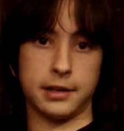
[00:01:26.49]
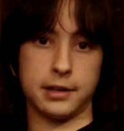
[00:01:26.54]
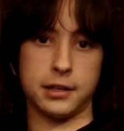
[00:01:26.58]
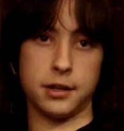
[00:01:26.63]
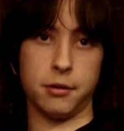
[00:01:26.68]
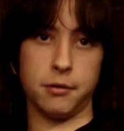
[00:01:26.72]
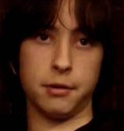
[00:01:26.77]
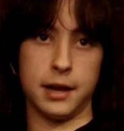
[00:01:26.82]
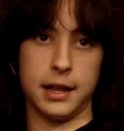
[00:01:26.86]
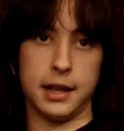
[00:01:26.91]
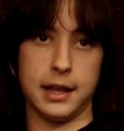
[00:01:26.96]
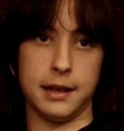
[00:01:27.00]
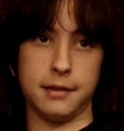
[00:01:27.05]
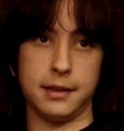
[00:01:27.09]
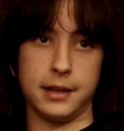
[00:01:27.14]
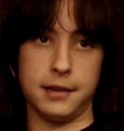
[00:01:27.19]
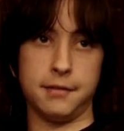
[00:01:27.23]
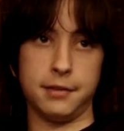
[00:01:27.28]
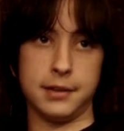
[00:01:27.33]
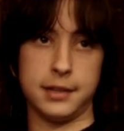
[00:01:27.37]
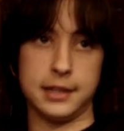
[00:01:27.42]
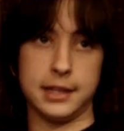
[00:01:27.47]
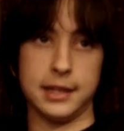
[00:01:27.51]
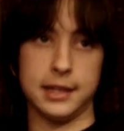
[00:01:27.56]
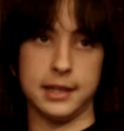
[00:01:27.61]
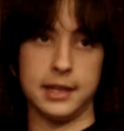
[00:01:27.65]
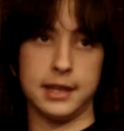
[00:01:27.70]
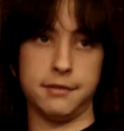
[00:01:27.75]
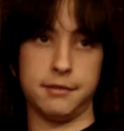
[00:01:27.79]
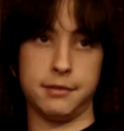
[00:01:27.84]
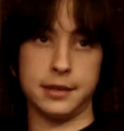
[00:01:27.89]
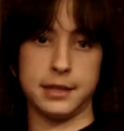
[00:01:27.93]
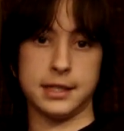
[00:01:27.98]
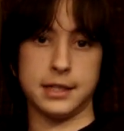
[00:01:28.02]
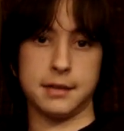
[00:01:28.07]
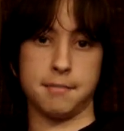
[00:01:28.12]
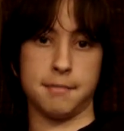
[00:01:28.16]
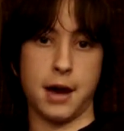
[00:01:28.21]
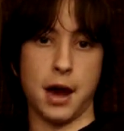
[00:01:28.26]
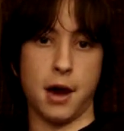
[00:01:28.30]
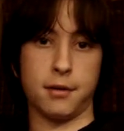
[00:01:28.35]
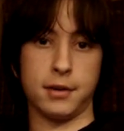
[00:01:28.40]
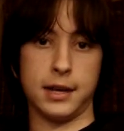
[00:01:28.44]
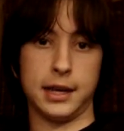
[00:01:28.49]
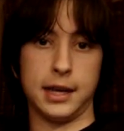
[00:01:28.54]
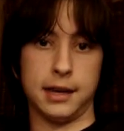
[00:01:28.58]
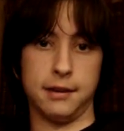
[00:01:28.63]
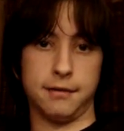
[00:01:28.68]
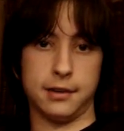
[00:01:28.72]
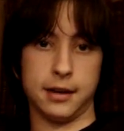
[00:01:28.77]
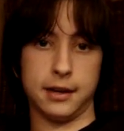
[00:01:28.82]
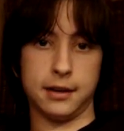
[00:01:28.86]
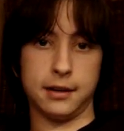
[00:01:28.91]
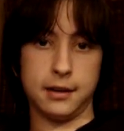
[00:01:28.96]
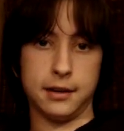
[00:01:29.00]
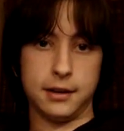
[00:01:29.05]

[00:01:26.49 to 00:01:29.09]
So, the difference is about even.